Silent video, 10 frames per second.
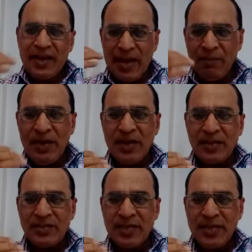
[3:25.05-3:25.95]

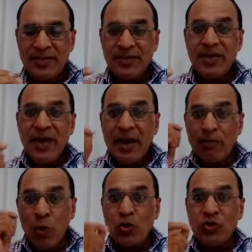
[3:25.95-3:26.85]
chemical sense,
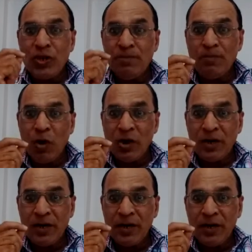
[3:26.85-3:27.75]
and most
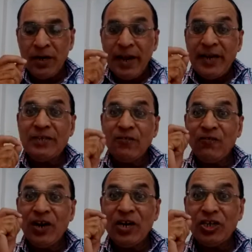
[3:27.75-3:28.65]
important is the
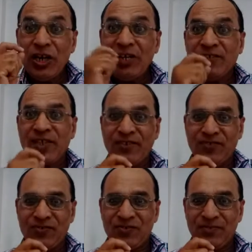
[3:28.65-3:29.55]
functional
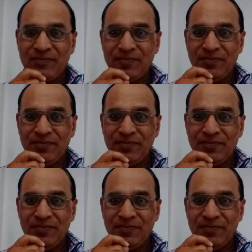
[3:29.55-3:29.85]
sense.